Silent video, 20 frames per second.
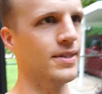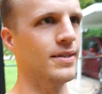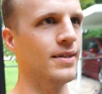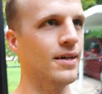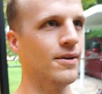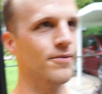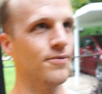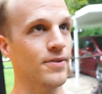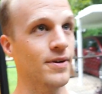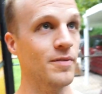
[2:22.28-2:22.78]
I'm
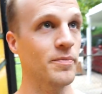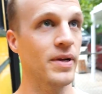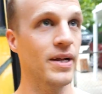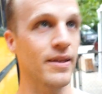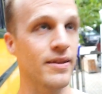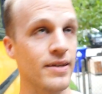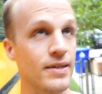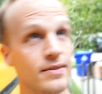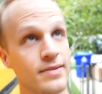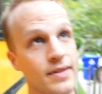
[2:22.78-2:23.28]
not afraid of
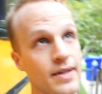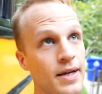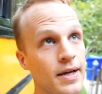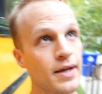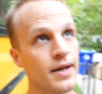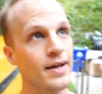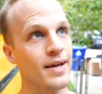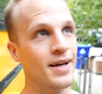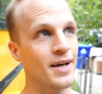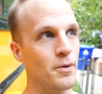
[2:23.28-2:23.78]
many things.
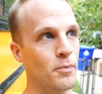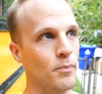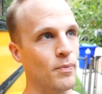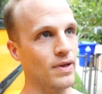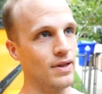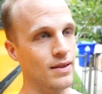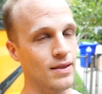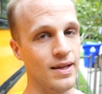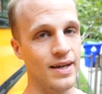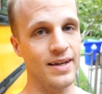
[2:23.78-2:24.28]

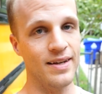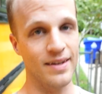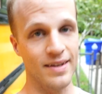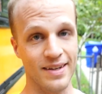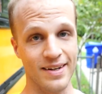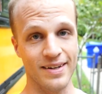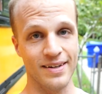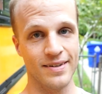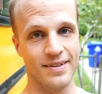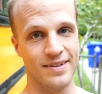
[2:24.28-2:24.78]
But
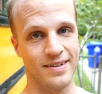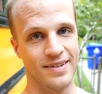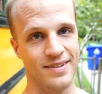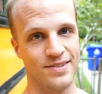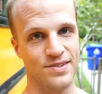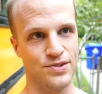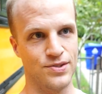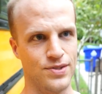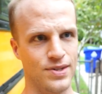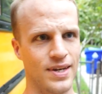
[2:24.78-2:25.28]
lightning,
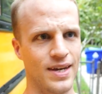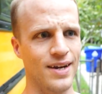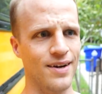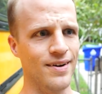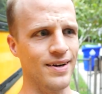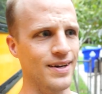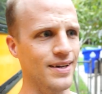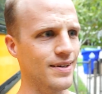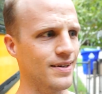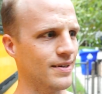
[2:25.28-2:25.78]

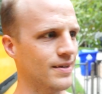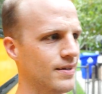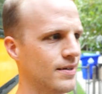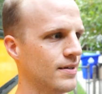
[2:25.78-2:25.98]
scary.